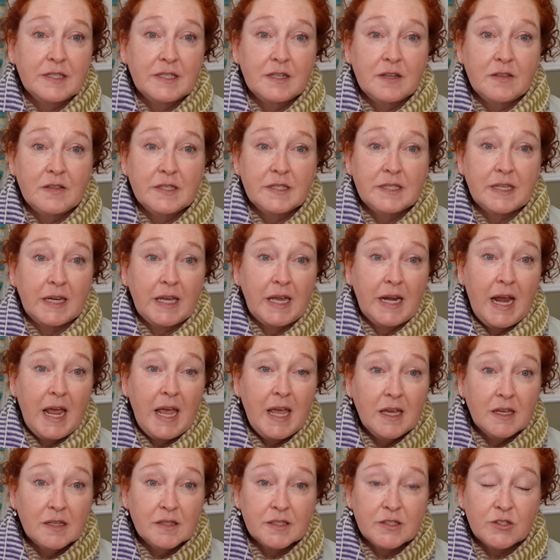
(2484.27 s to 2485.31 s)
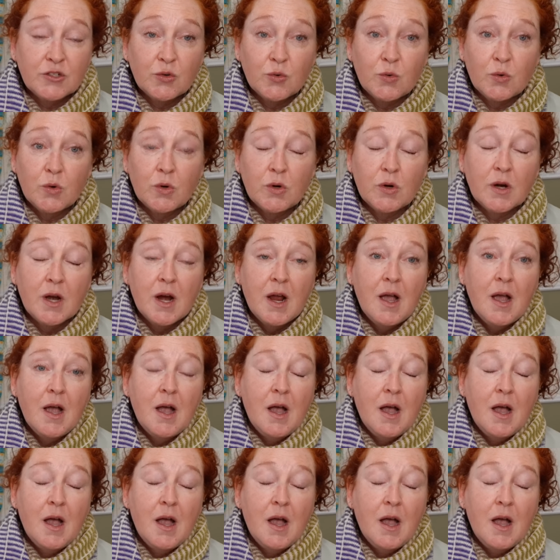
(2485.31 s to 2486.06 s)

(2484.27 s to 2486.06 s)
to the secondhand store.